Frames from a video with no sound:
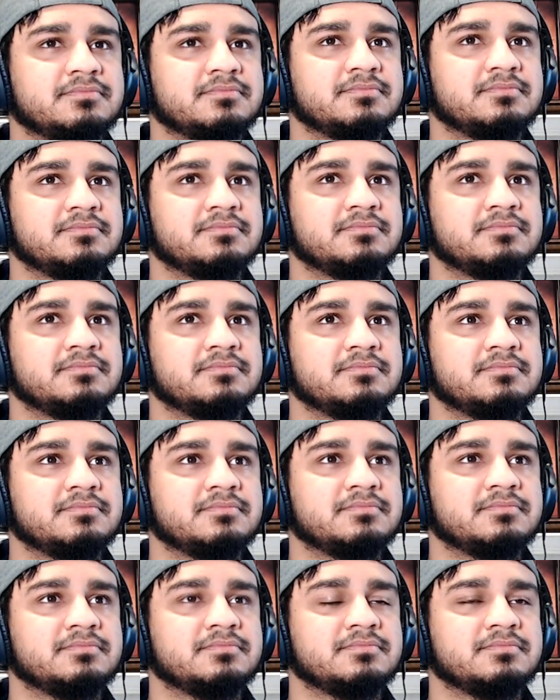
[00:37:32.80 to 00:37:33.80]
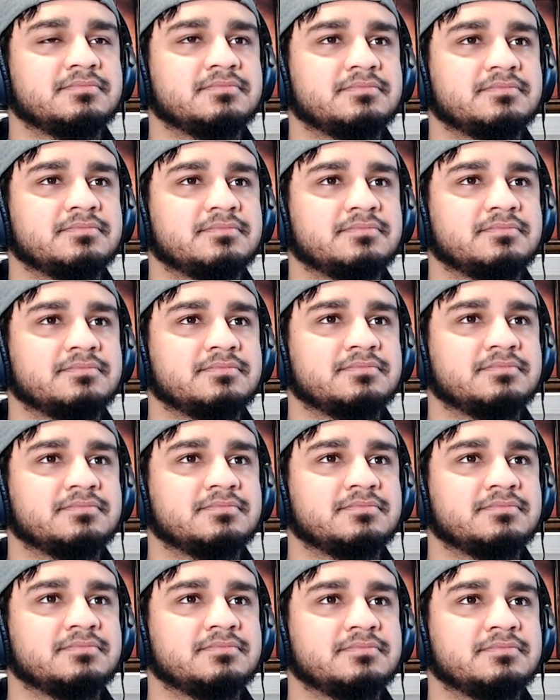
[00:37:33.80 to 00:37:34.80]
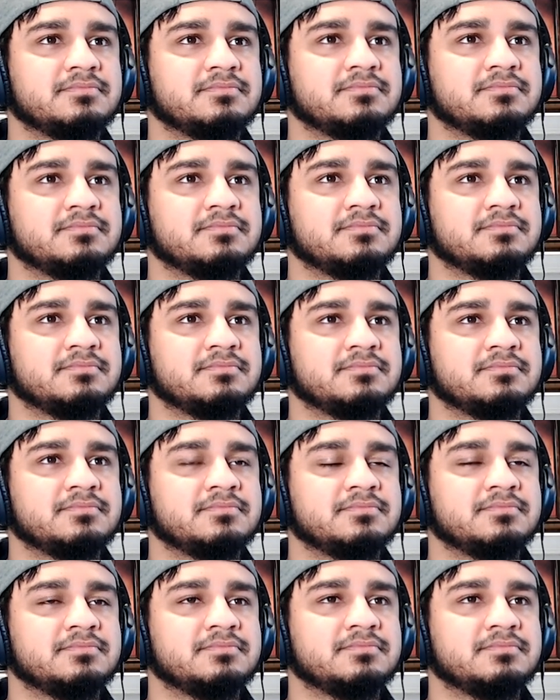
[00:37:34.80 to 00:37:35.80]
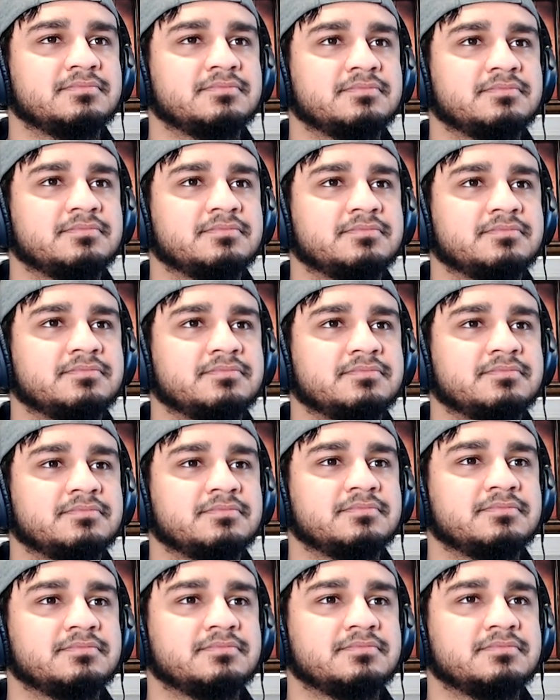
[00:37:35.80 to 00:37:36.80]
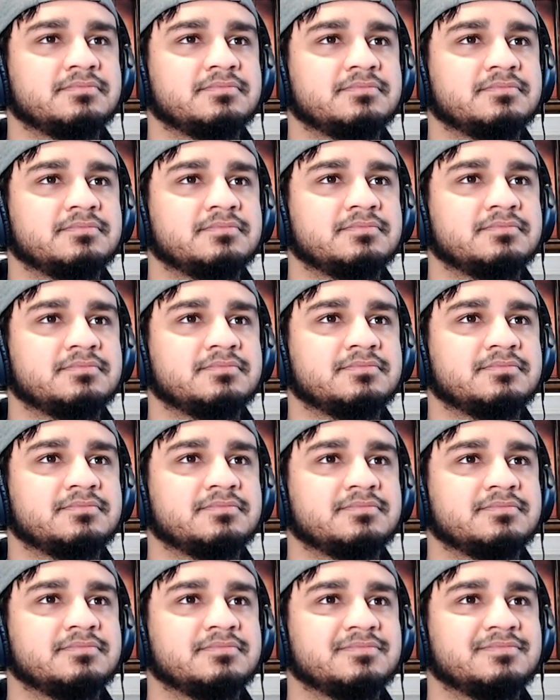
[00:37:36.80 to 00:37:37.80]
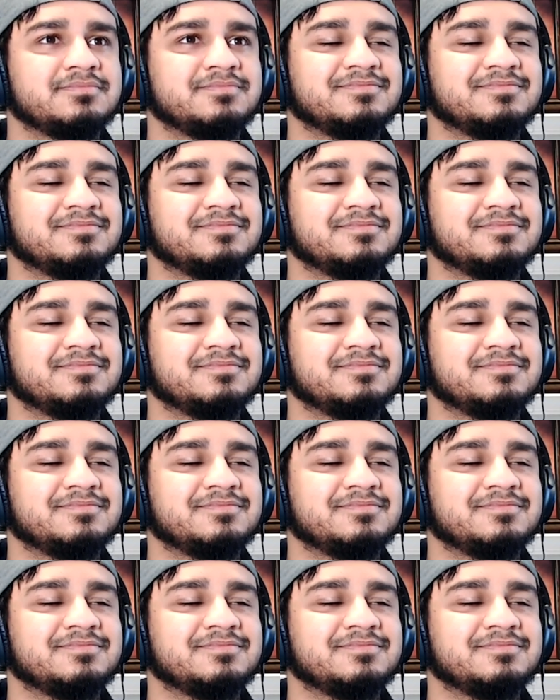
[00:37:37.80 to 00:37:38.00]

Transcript: (silent)